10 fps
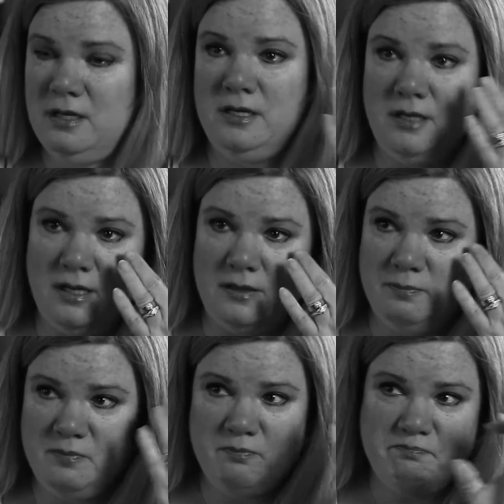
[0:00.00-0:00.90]
He had
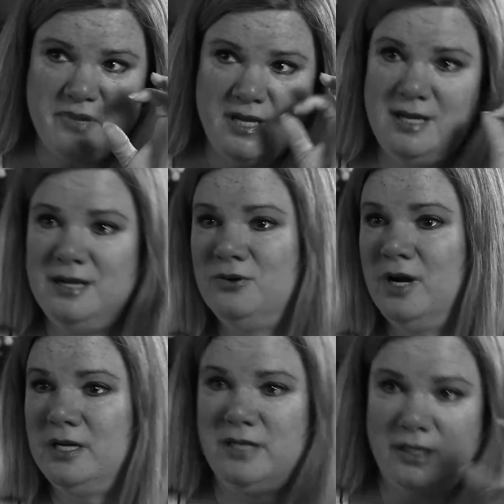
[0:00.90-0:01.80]
big
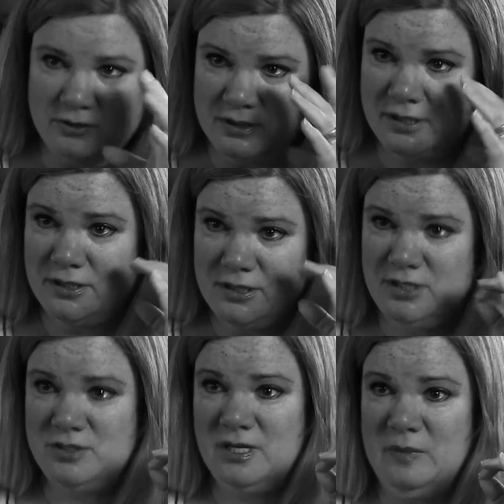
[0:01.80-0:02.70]
crocodile
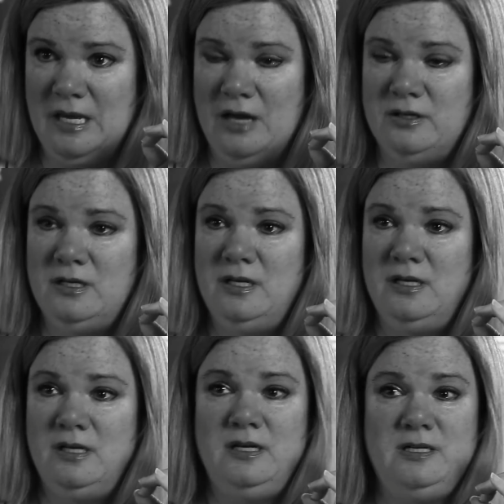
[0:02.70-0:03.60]
tears coming out.
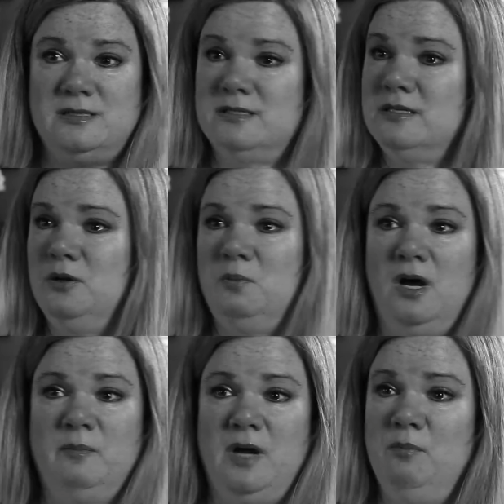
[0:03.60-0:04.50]
And he says,
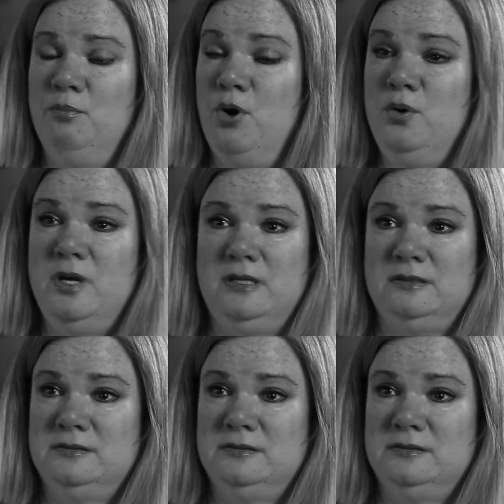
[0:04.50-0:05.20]
"Mom, I'm broken."